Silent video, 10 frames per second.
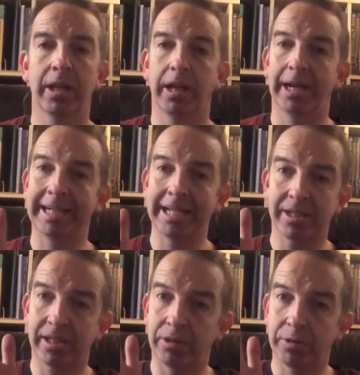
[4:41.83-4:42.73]

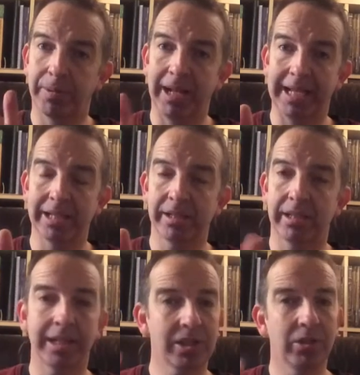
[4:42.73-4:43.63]
against those players,
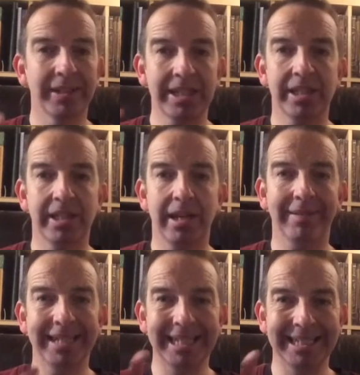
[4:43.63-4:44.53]
and it's not
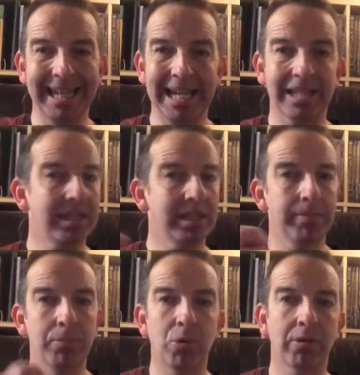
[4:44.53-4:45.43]
necessarily against,
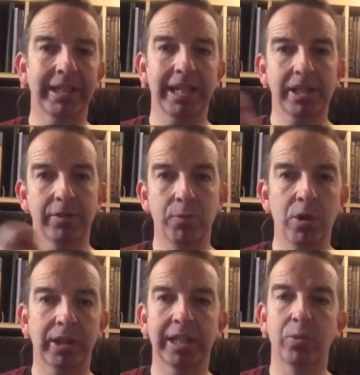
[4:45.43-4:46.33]
it's more a case of
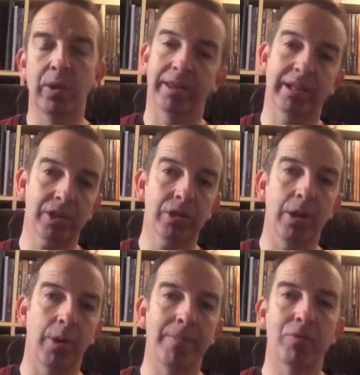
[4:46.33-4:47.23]
working with. And as you
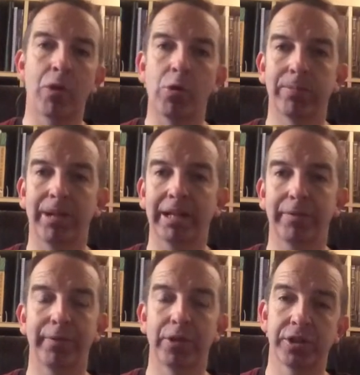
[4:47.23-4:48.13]
know, I'm a role player
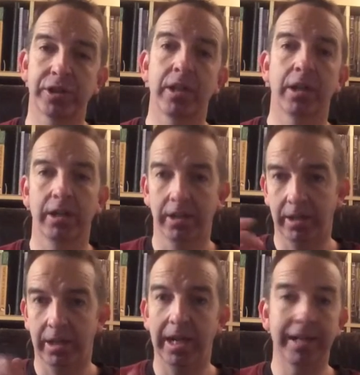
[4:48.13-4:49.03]
first,
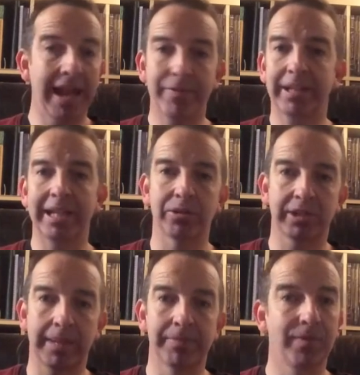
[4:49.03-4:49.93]
and everything else
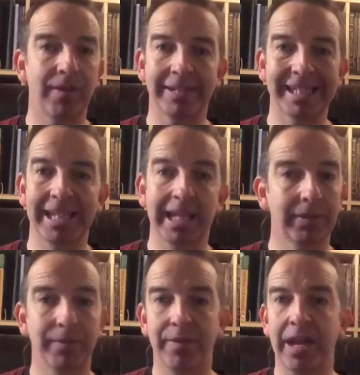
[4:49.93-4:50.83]
comes very
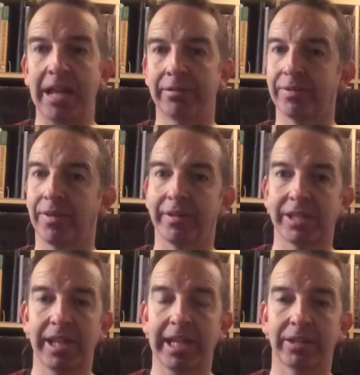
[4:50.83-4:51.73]
second, very, very
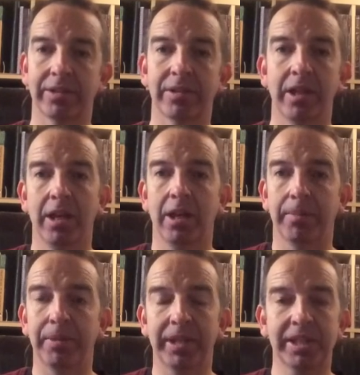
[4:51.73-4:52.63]
second.
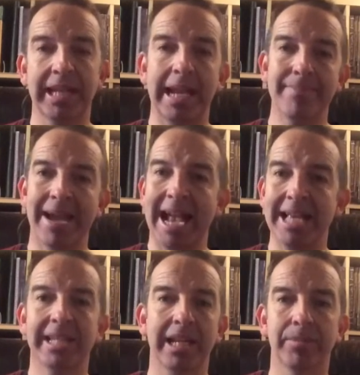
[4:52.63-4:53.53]
But this game
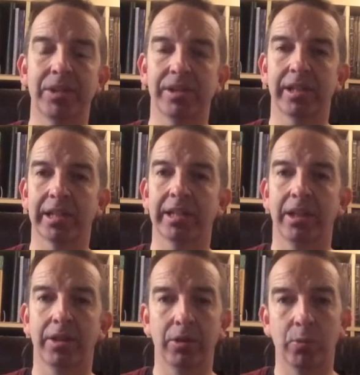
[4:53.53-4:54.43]
has elements in it
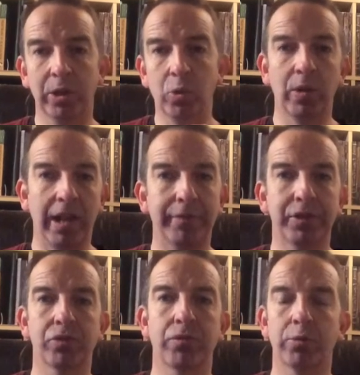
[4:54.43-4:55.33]
that we all
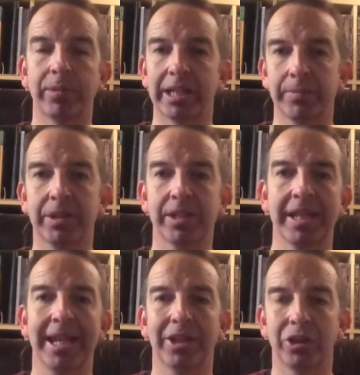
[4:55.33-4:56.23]
loved as role players,
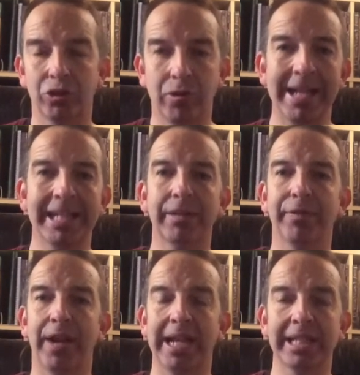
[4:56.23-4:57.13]
because the trading
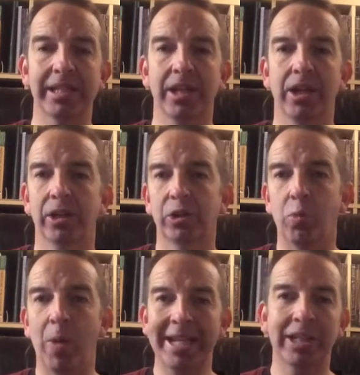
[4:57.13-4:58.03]
phase, the
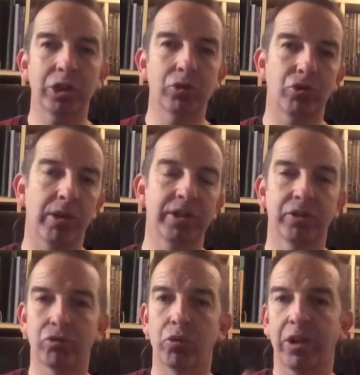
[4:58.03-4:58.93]
way that you try to
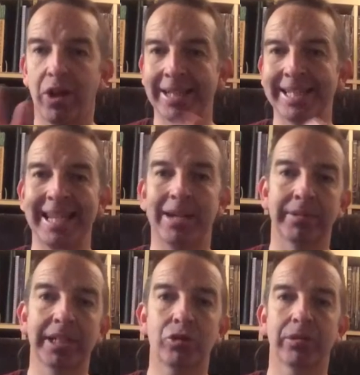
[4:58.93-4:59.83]
draw lines
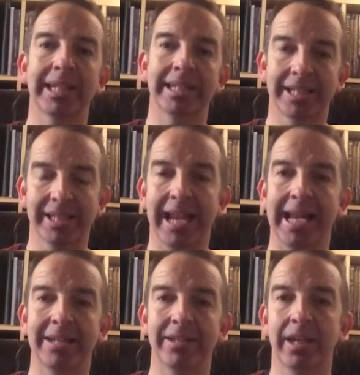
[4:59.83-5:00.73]
down literally in the
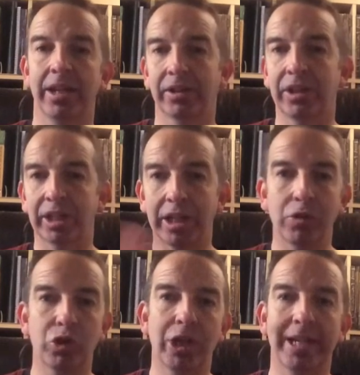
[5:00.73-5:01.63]
sand, the
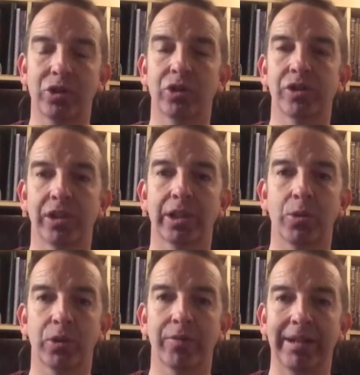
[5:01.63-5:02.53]
negotiations that
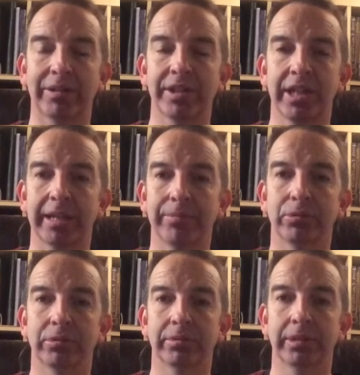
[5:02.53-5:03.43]
go on around the
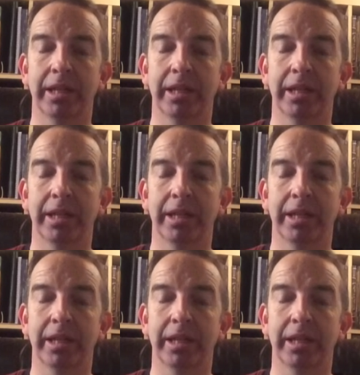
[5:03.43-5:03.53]
table,